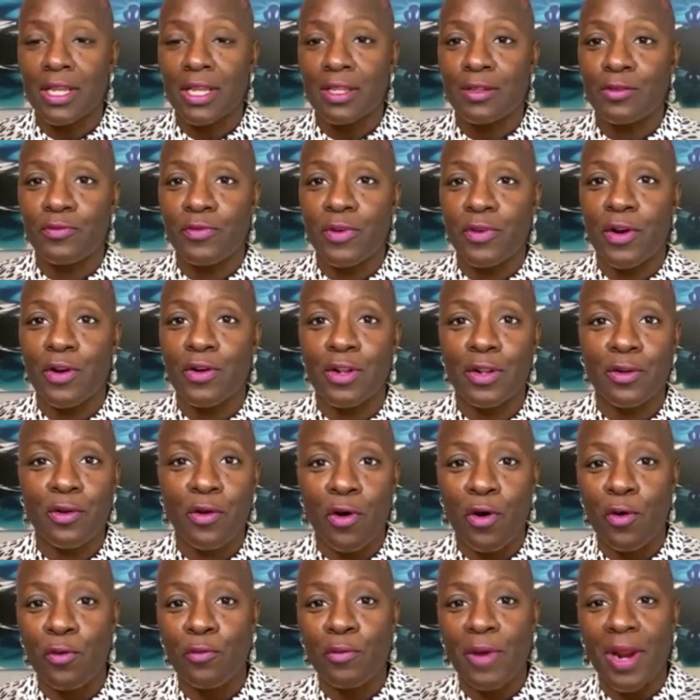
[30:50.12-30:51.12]
you've heard it
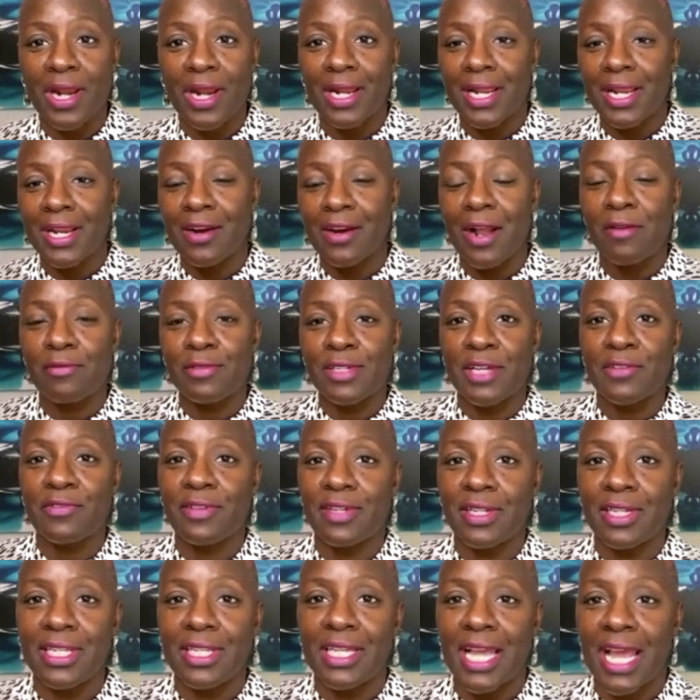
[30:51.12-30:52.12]
all right here. I'll
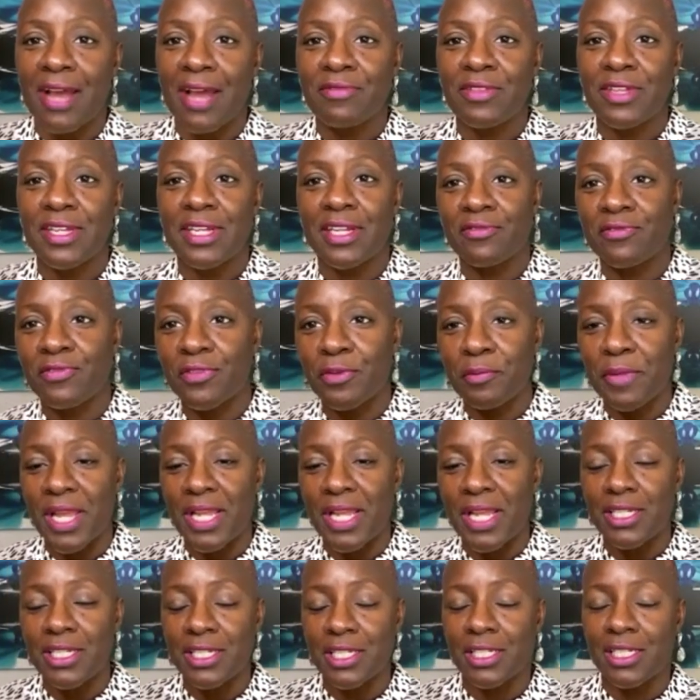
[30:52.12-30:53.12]
definitely have the
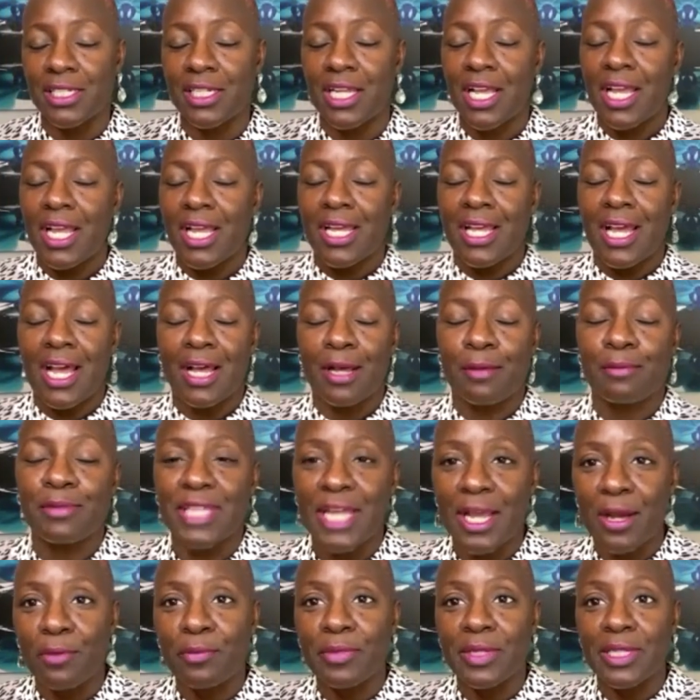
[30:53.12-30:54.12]
information um,
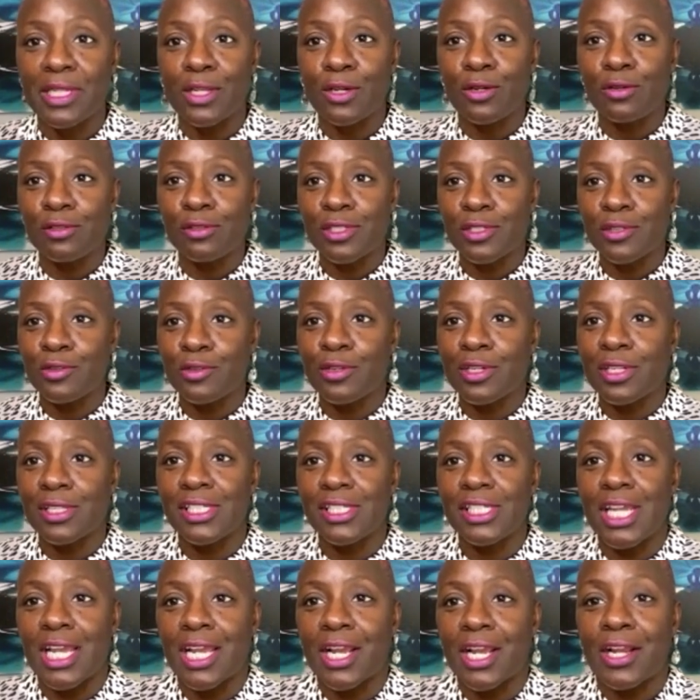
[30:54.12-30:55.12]
down below so you can
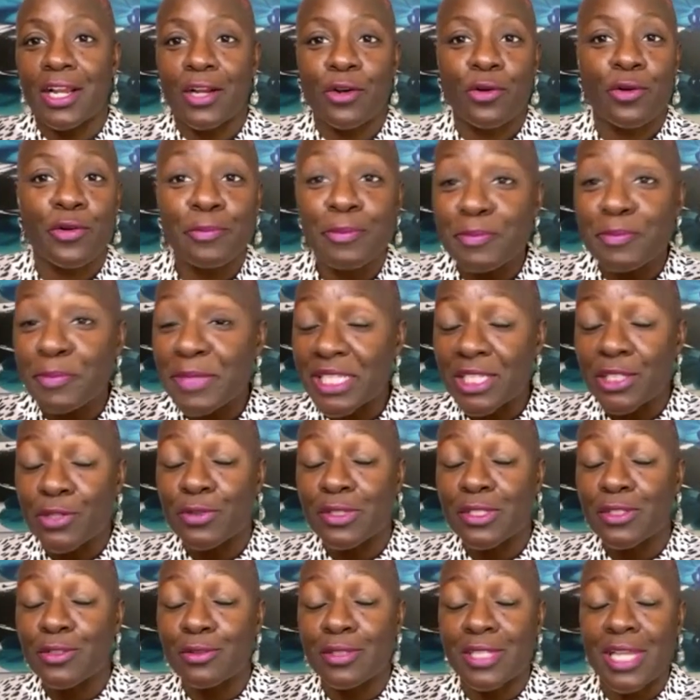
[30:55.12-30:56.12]
check Miss
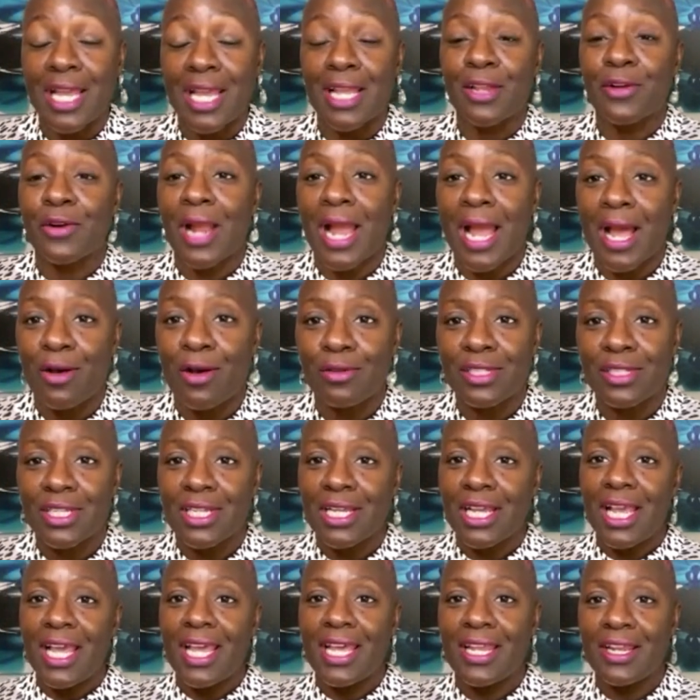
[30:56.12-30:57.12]
Krystal Taylor out
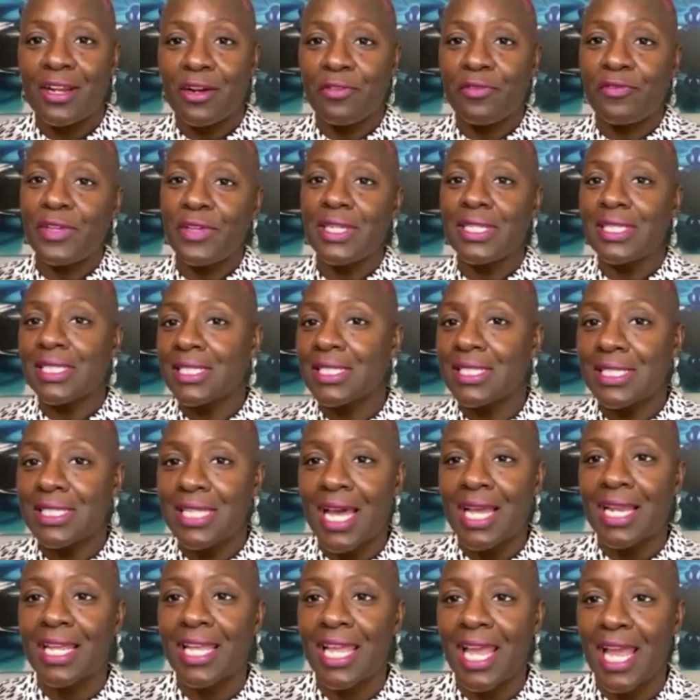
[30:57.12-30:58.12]
and her fitness is
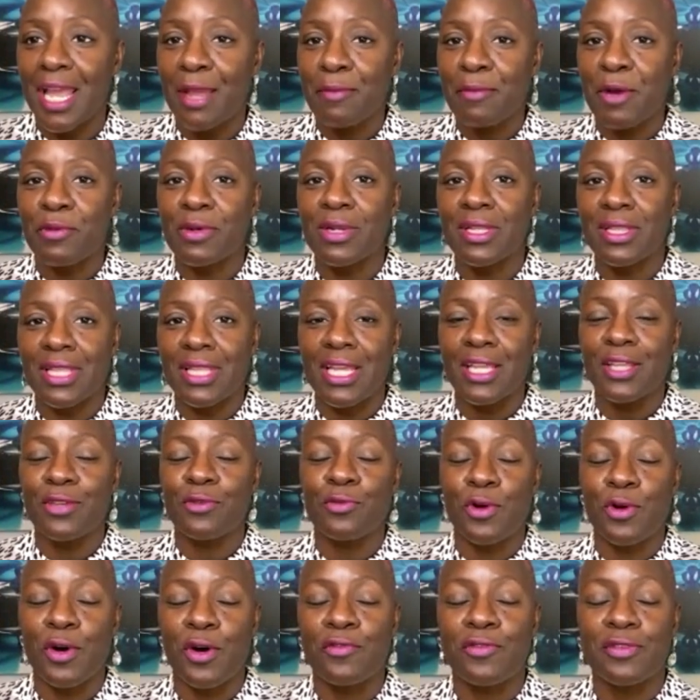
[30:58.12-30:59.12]
not a game. I want to thank
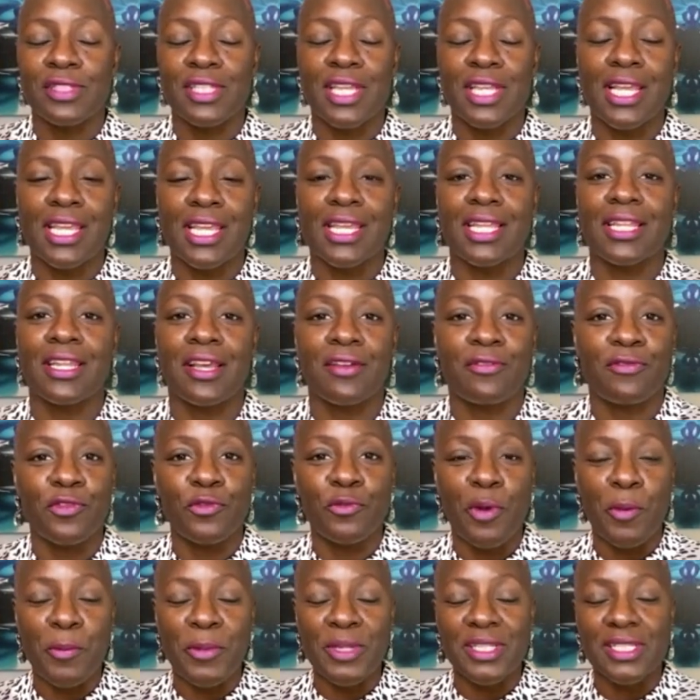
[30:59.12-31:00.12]
you all for taking a few
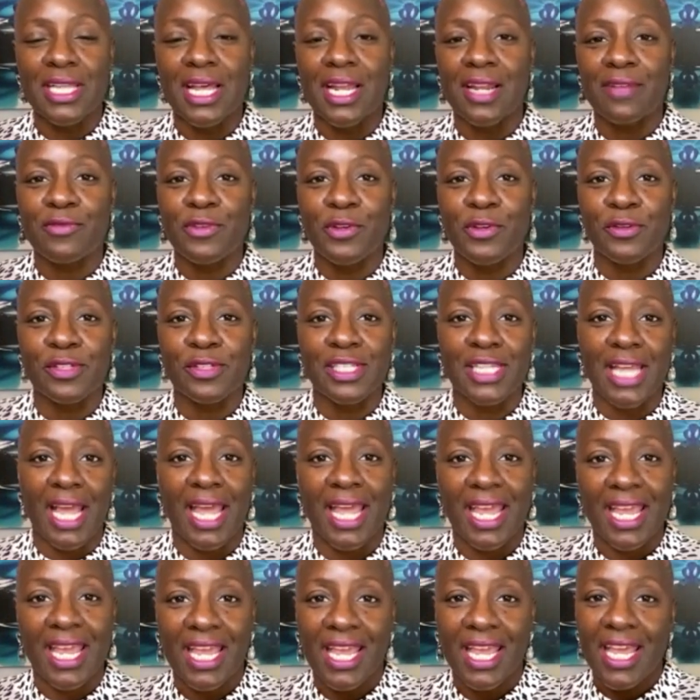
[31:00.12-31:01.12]
moments out of your
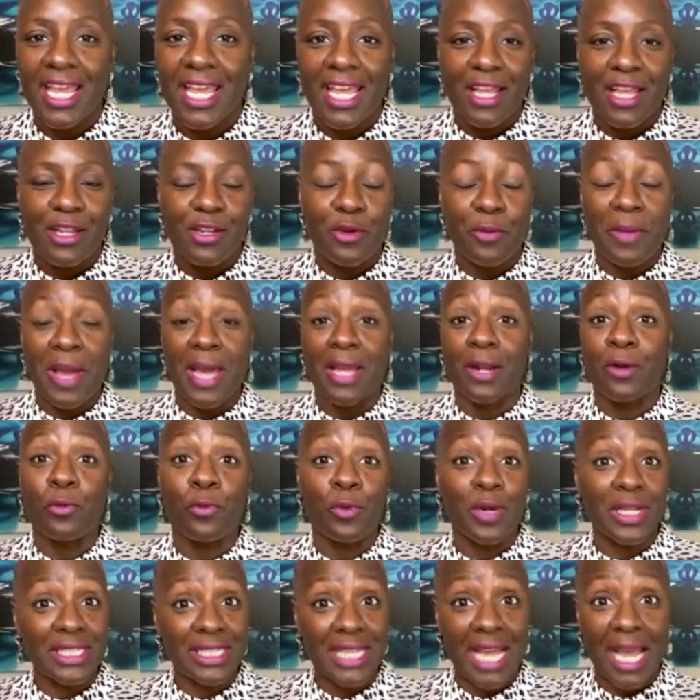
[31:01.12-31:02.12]
day, no matter
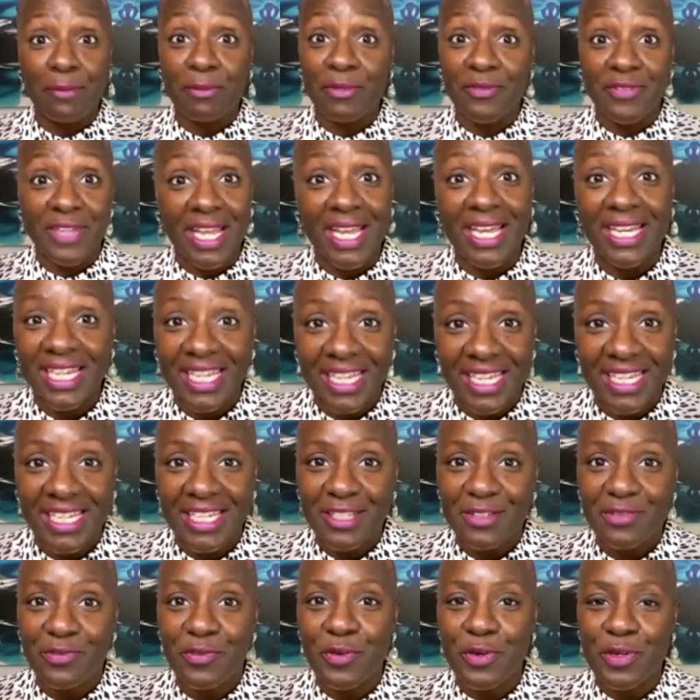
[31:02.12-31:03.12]
what time of day it
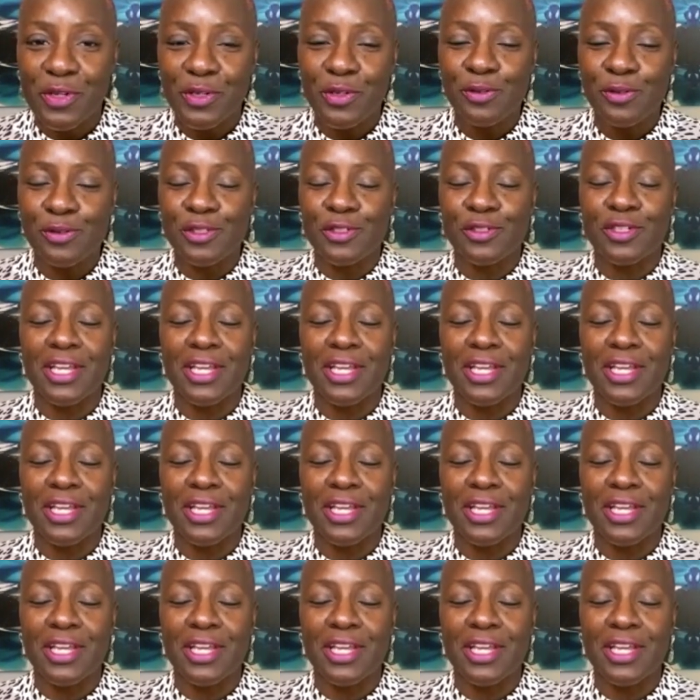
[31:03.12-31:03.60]
is for you, to